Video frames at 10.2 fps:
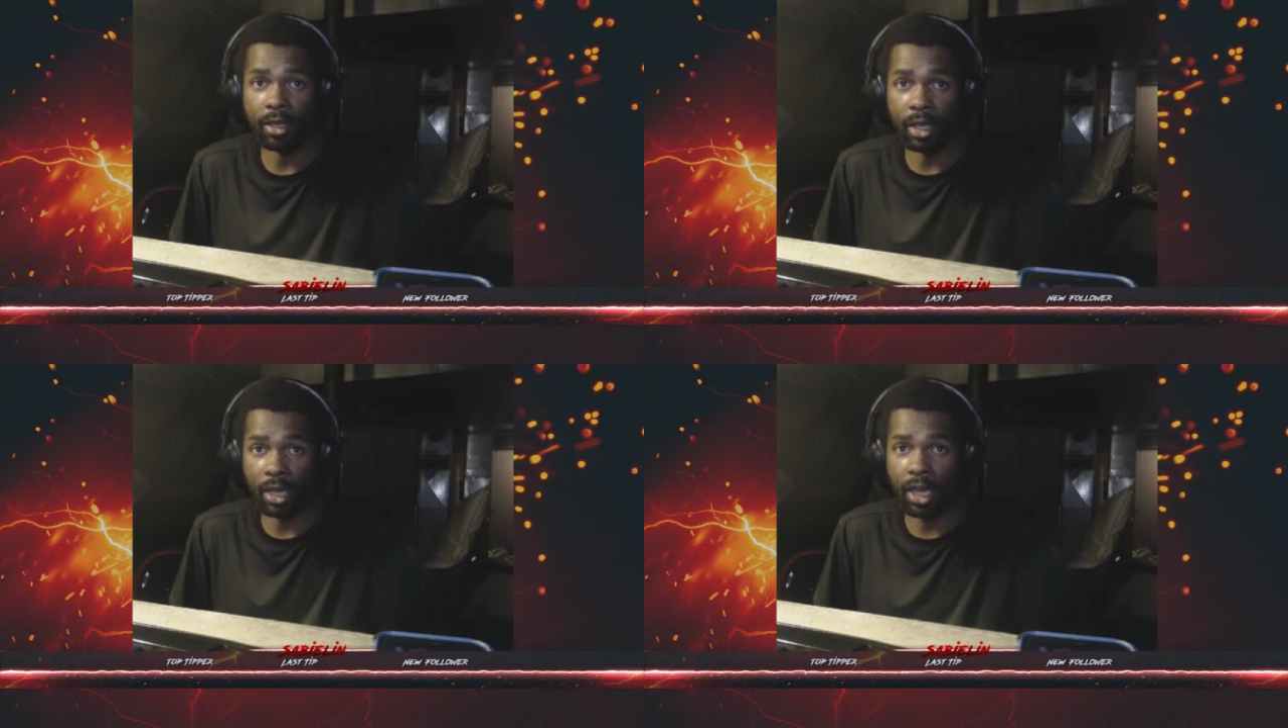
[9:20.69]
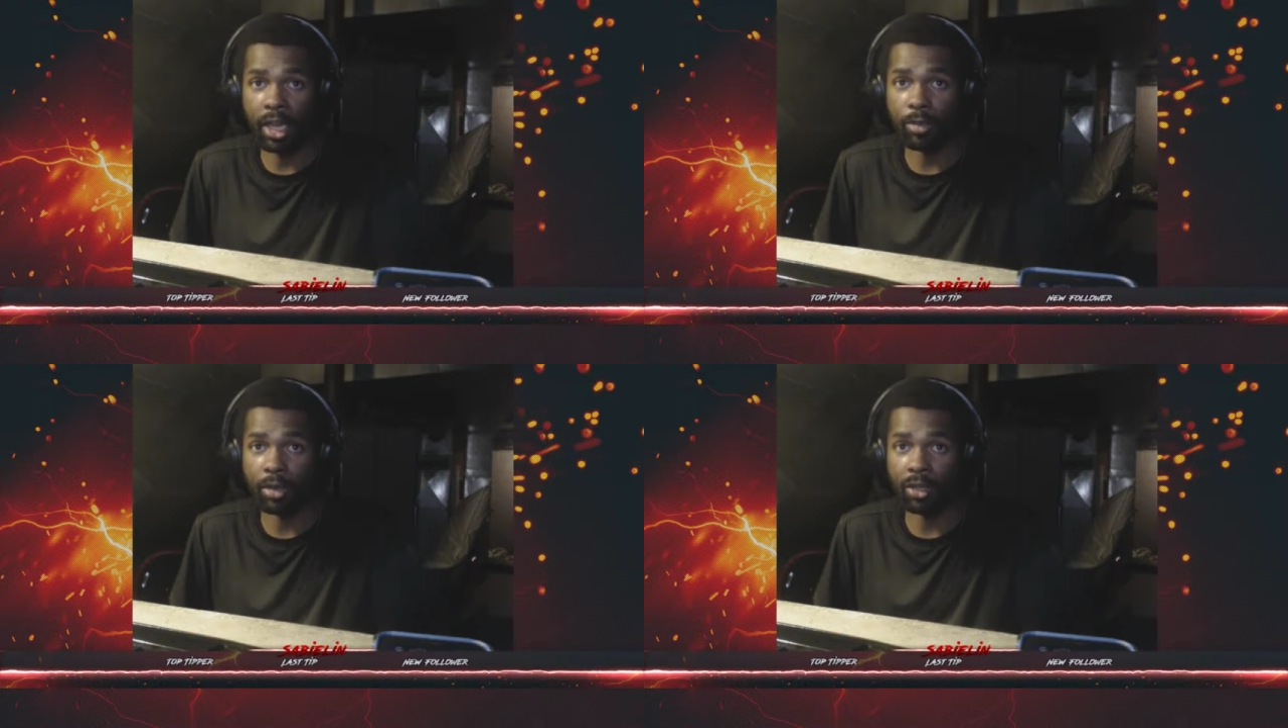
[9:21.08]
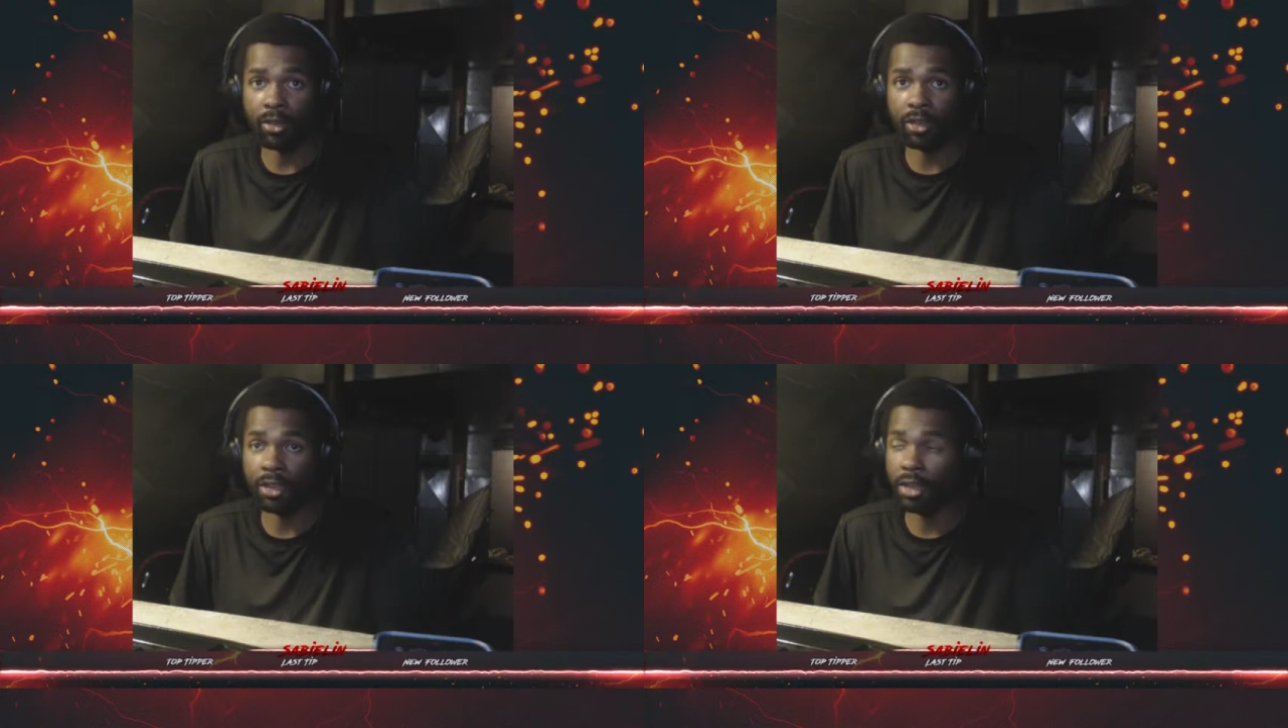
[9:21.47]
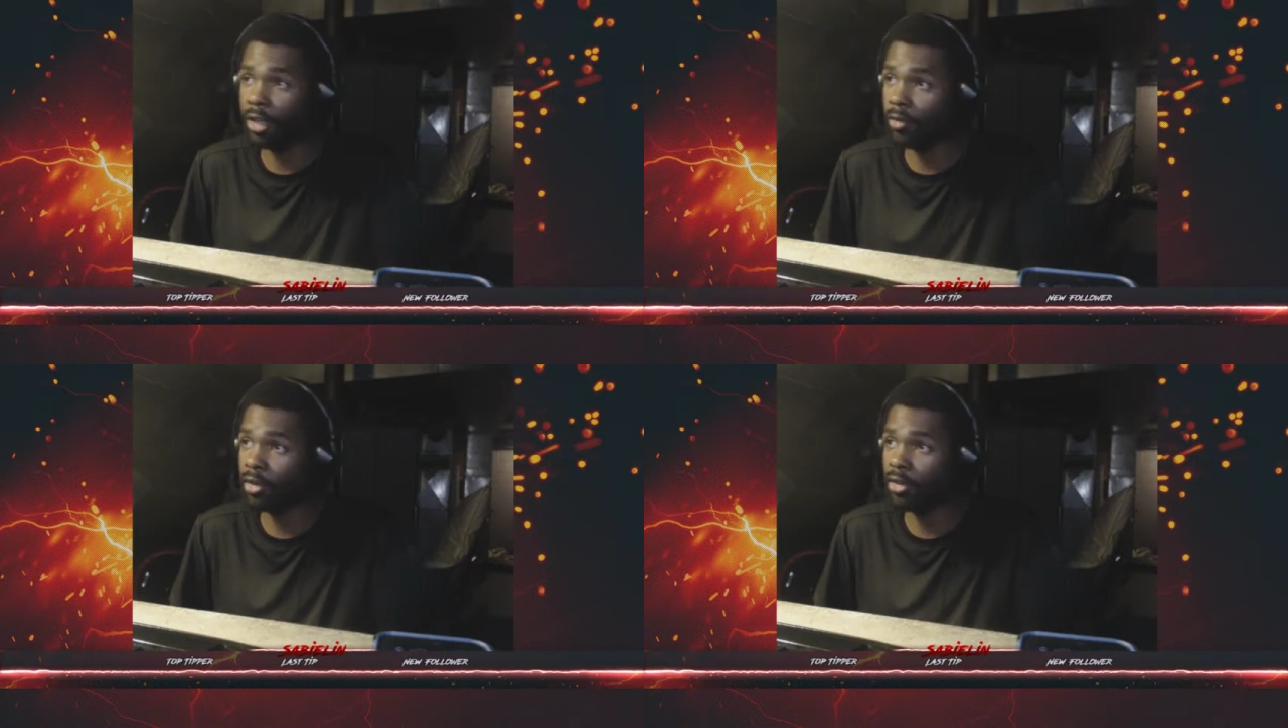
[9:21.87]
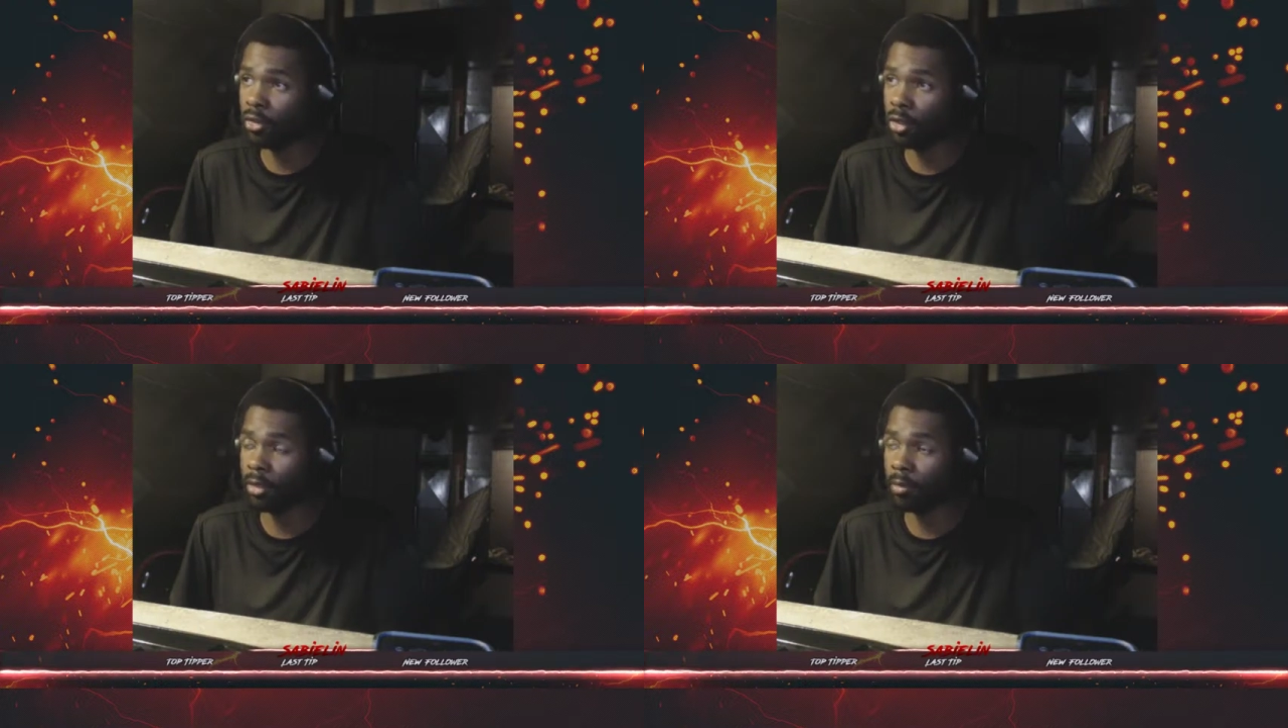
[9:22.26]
an high place in every street.